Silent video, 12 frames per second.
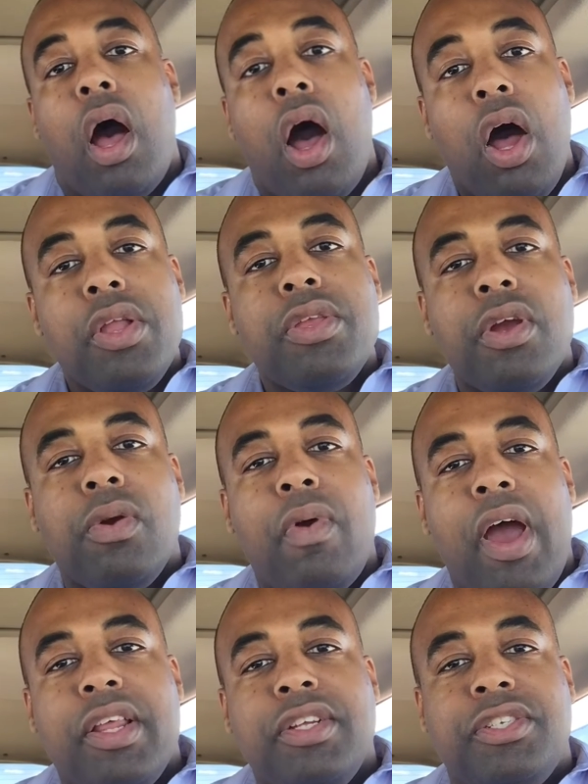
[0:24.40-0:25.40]
on your
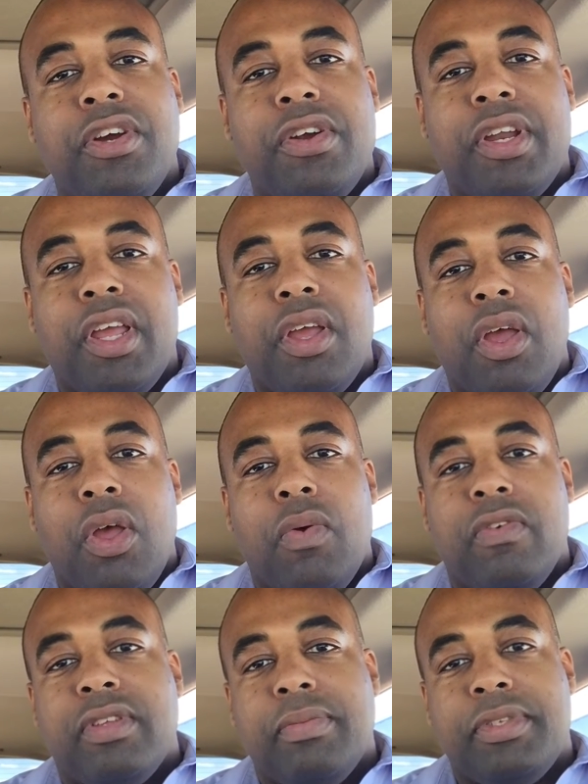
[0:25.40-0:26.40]
writing journey
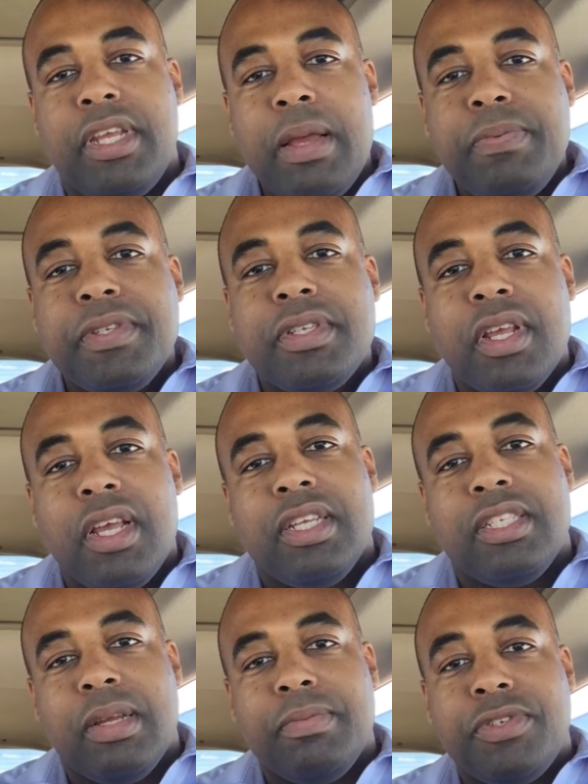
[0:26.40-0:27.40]
with some tips,
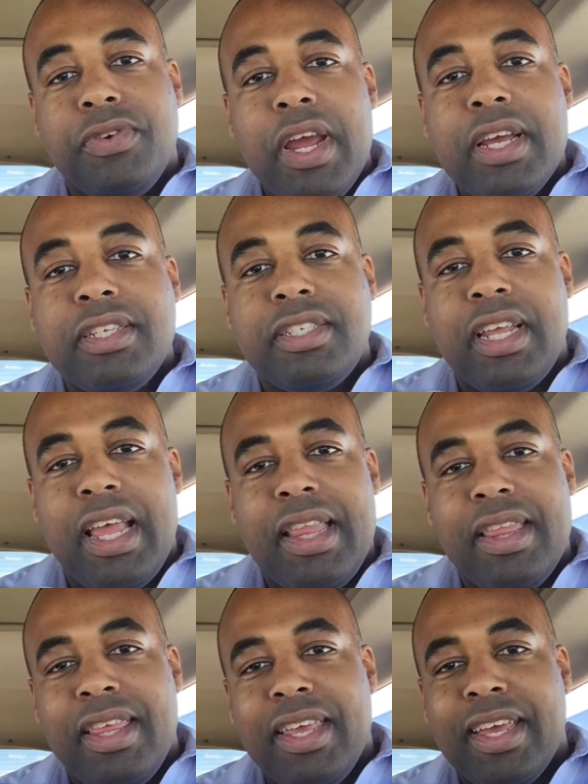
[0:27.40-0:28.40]
some tricks,
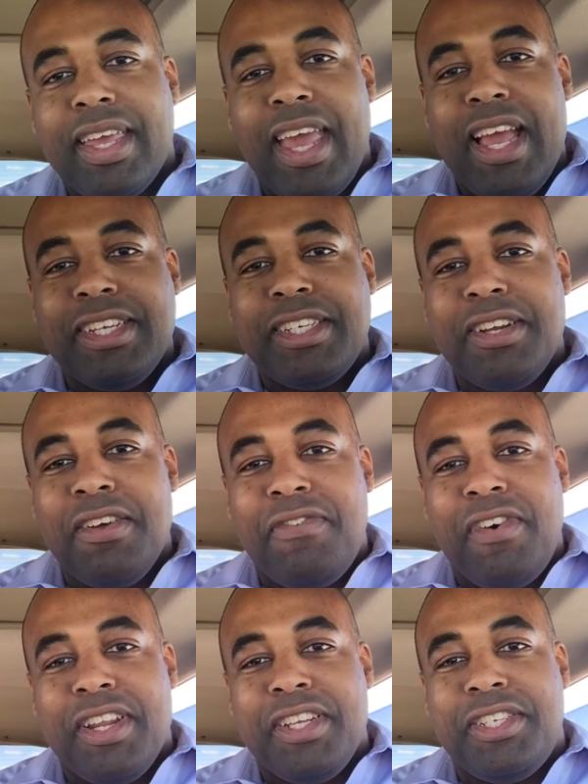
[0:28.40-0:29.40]
and the occasional
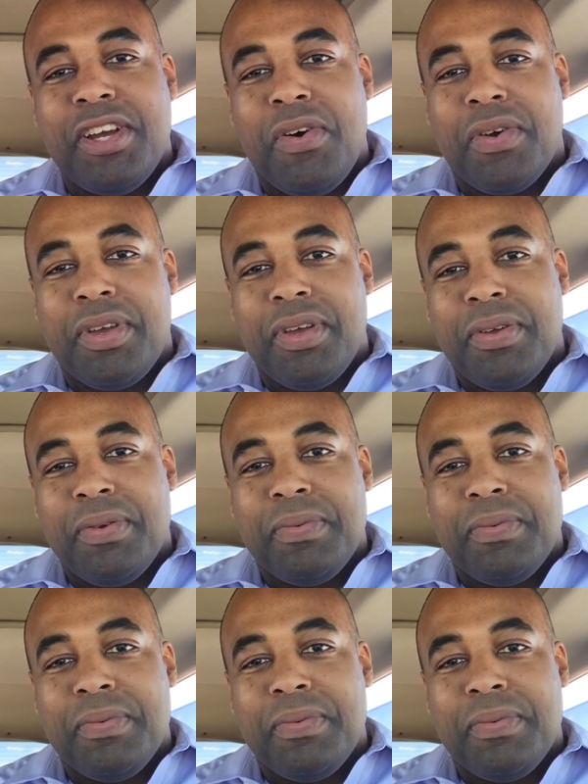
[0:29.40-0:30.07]
funny joke.